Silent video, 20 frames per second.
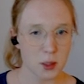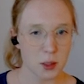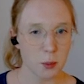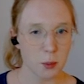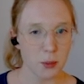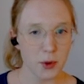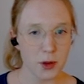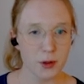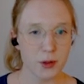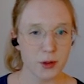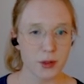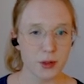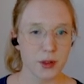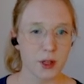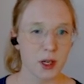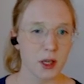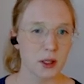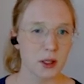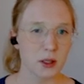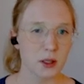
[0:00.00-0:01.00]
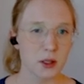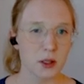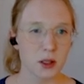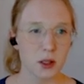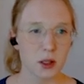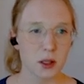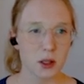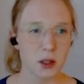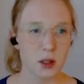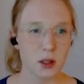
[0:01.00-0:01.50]
myth that
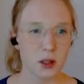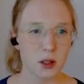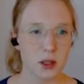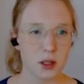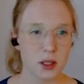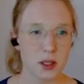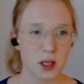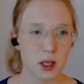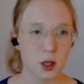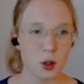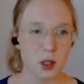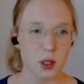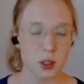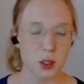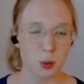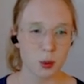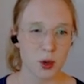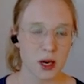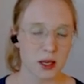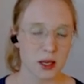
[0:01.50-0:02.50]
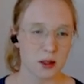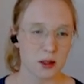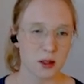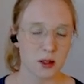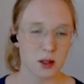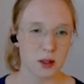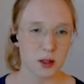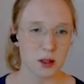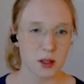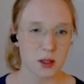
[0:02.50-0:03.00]
security
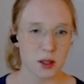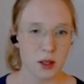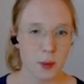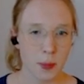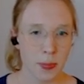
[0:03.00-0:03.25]
practices